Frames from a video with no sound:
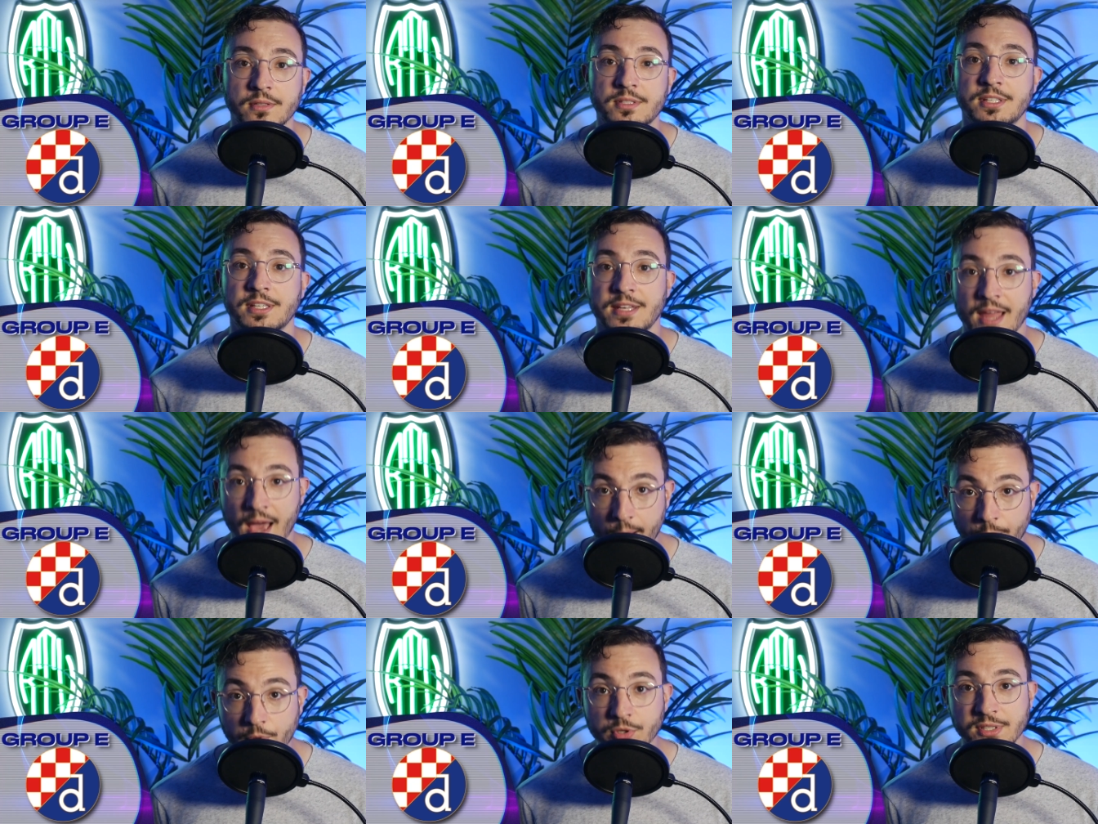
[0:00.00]

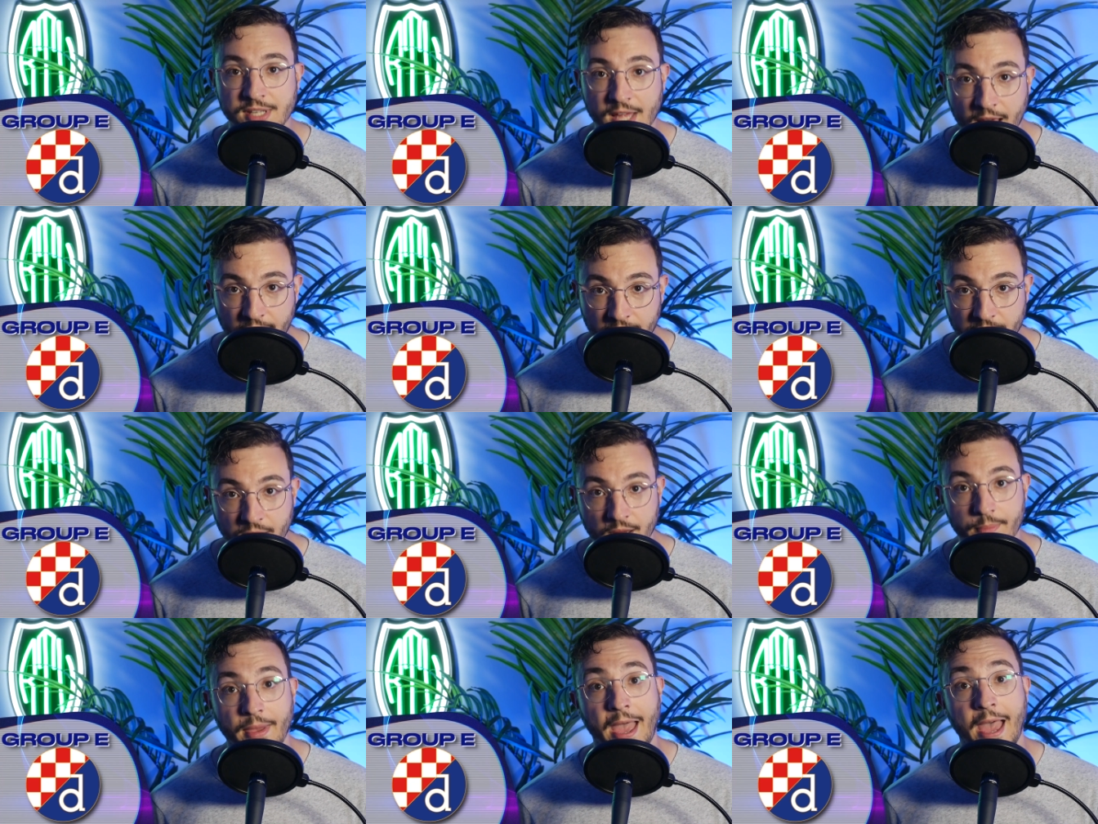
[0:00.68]
Dinamo
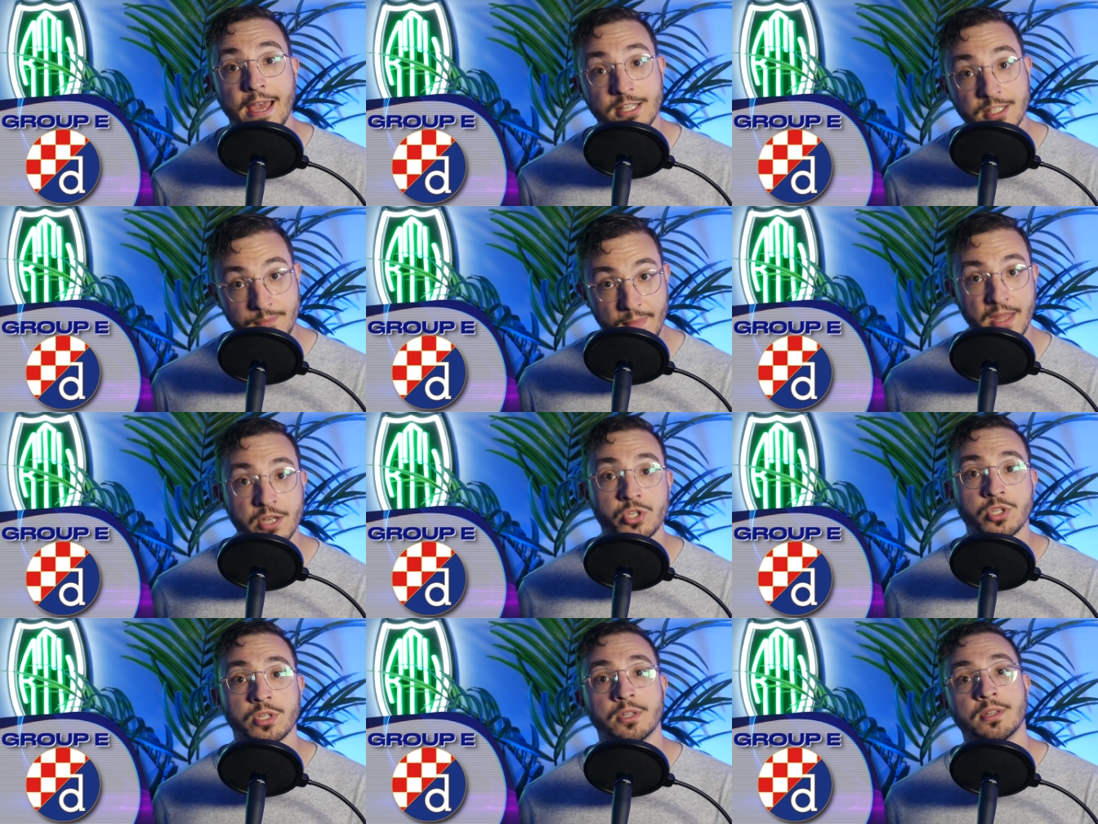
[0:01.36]
Zagreb, as
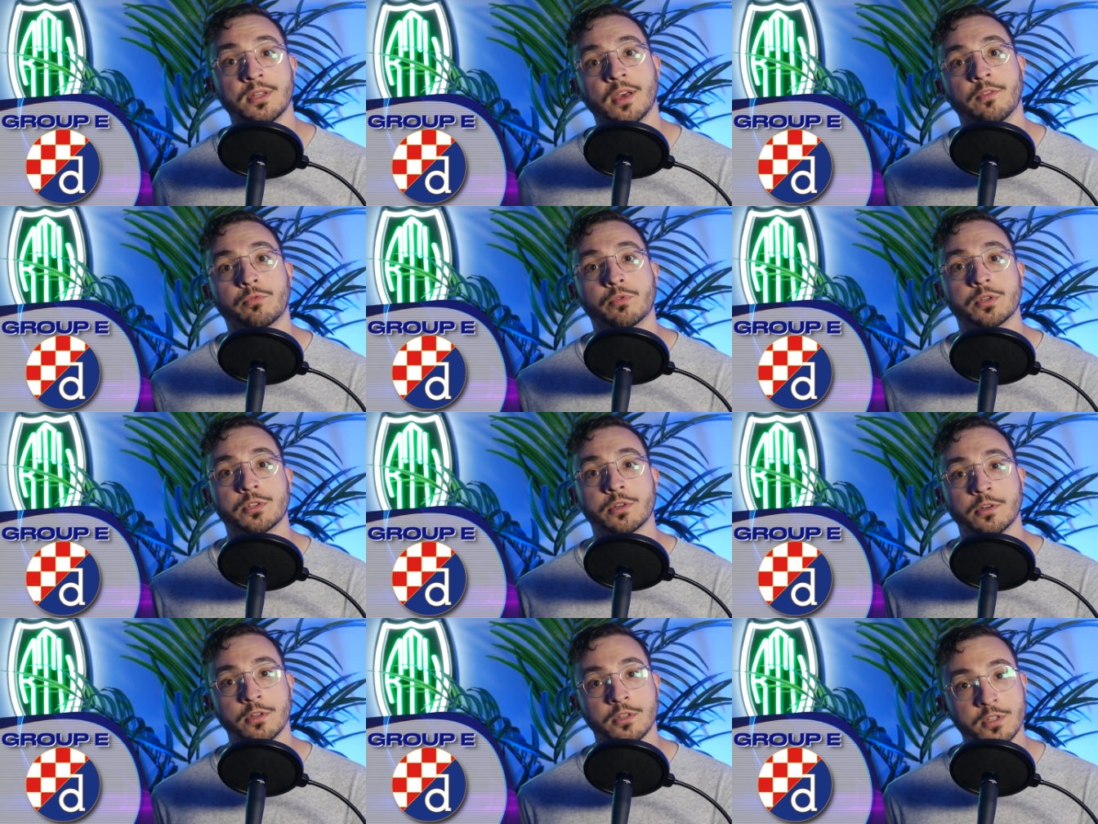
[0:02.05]
mentioned, have
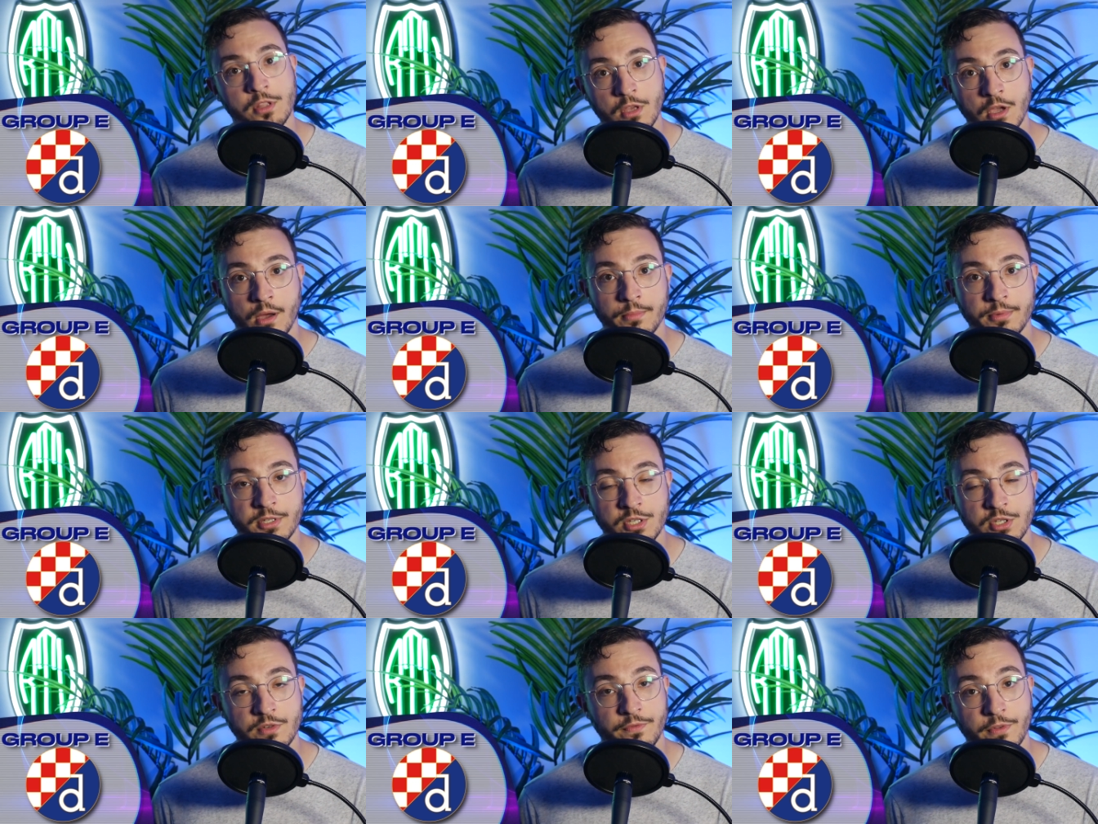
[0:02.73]
returned to the
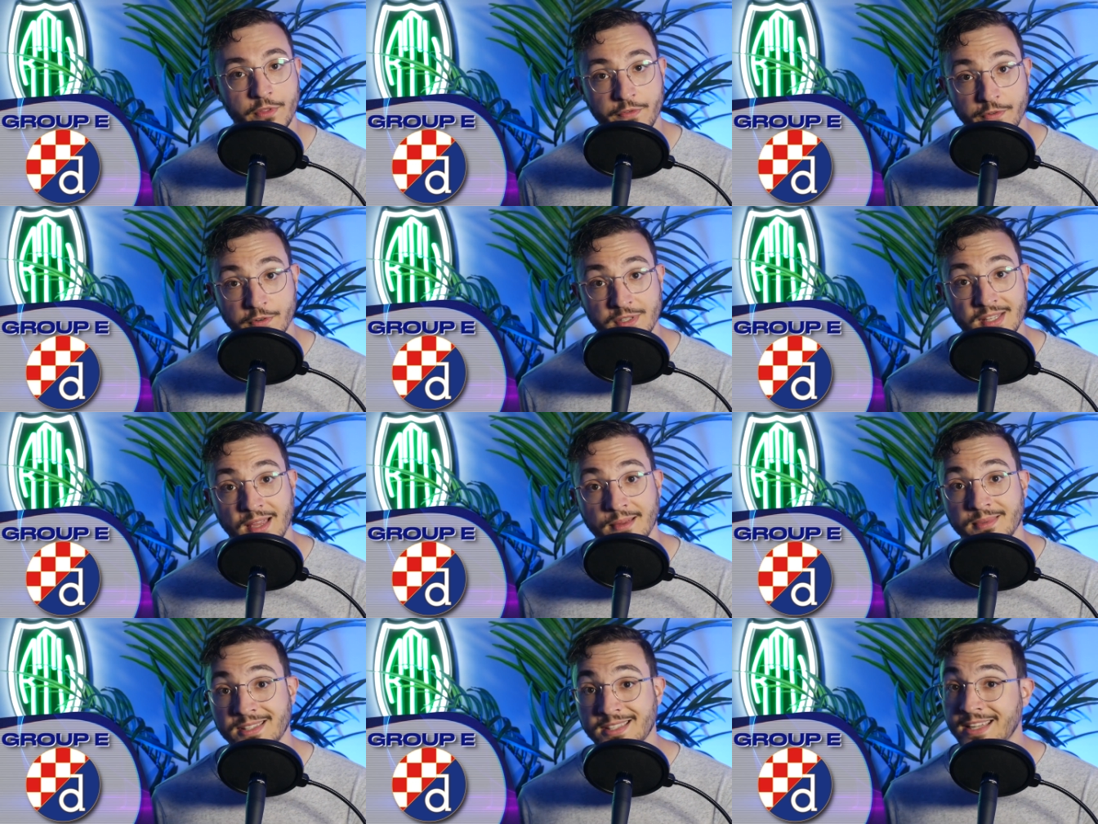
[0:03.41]
competition for the first
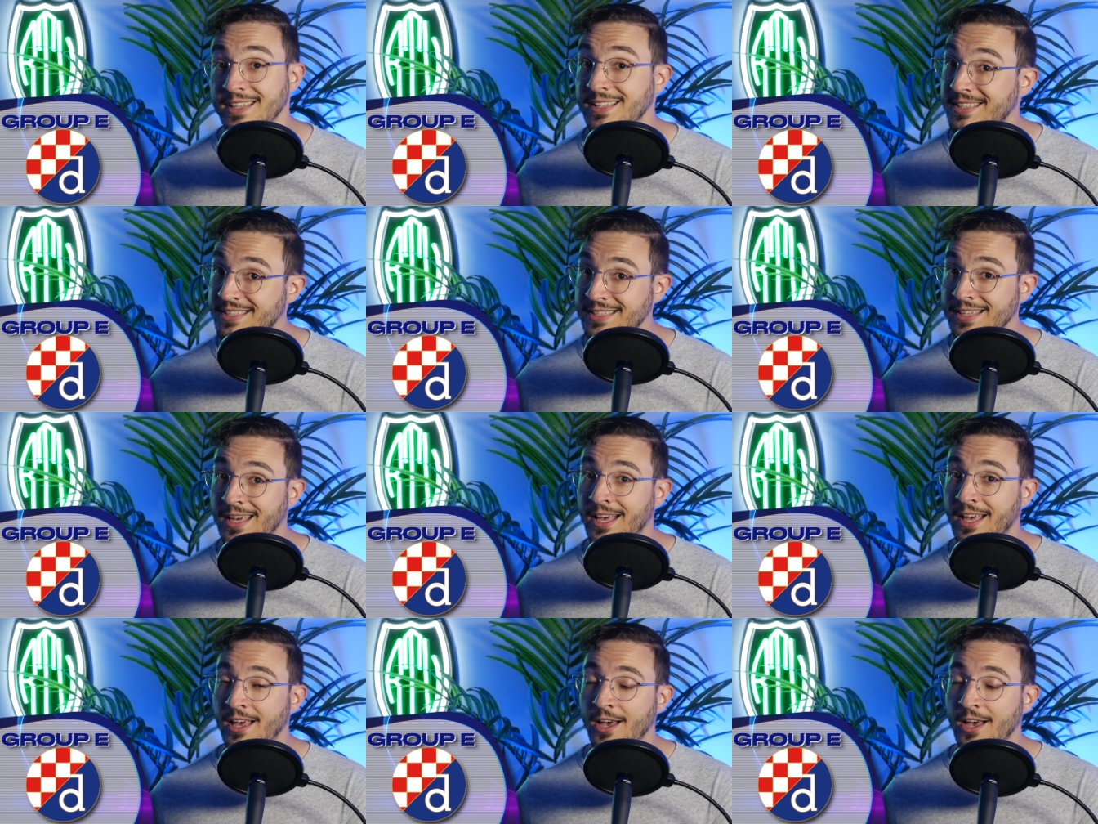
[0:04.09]
time since,